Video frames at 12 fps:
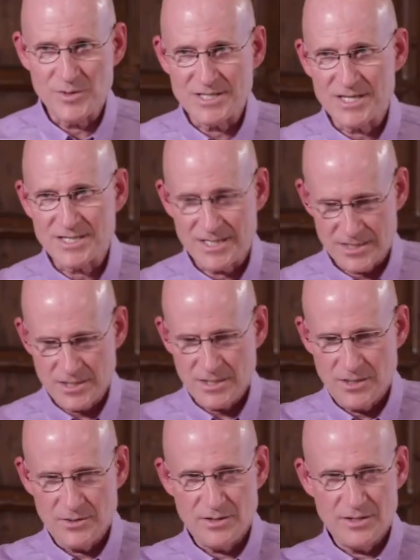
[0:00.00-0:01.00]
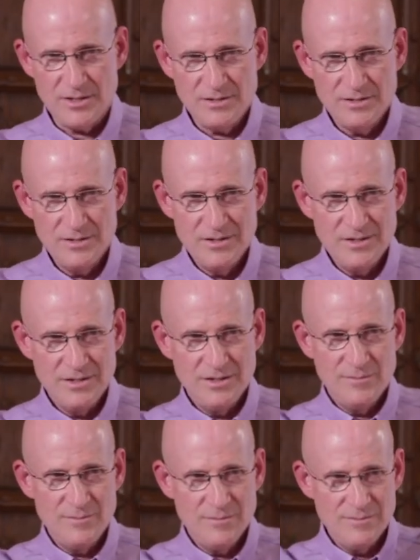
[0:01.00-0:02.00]
resistance, you know, the
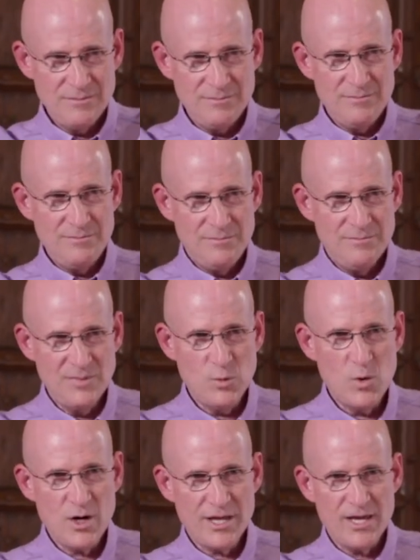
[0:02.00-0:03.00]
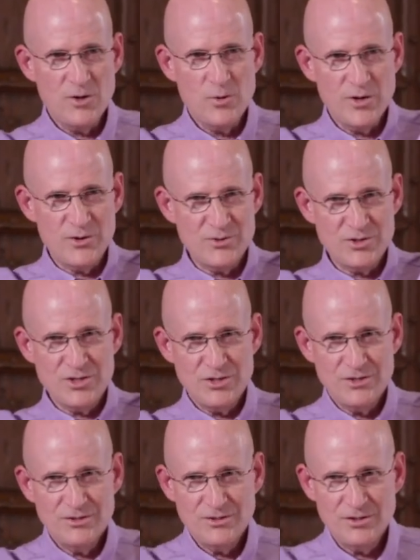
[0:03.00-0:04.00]
Milwaukee
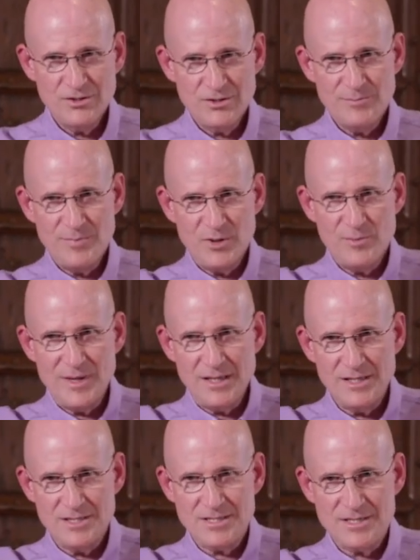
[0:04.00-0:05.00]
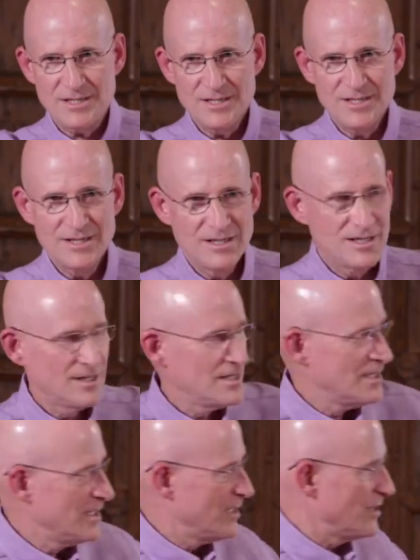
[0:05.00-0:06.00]
goiters, you know, the beer bellies.
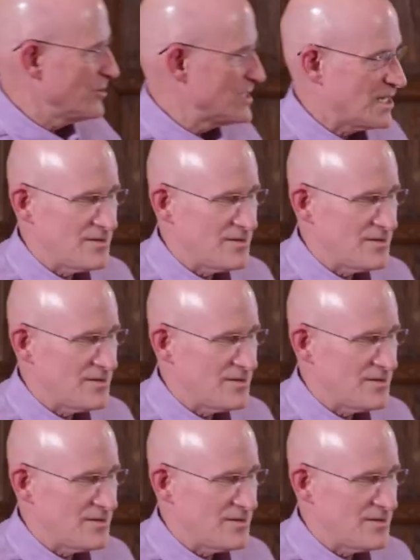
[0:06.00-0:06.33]
Those